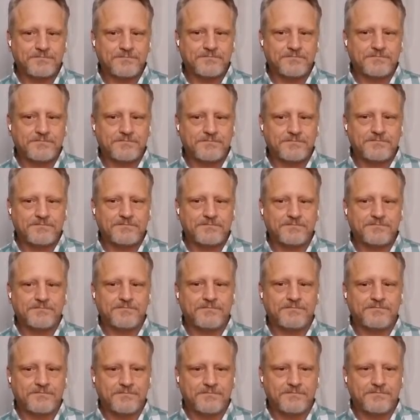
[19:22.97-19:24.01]

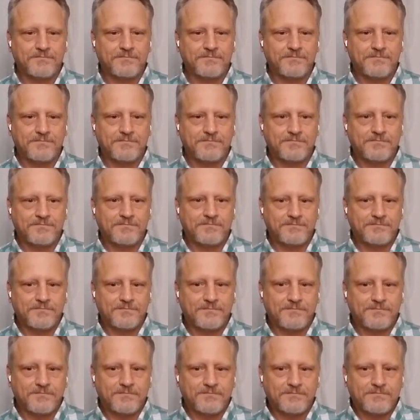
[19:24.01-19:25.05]

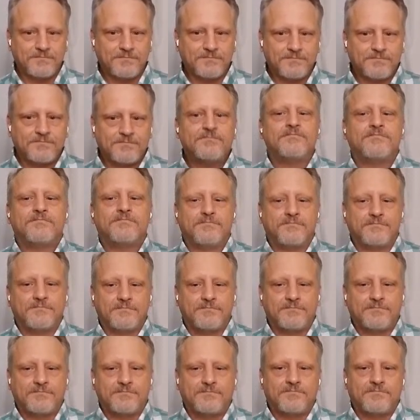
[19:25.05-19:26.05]
(not speaking)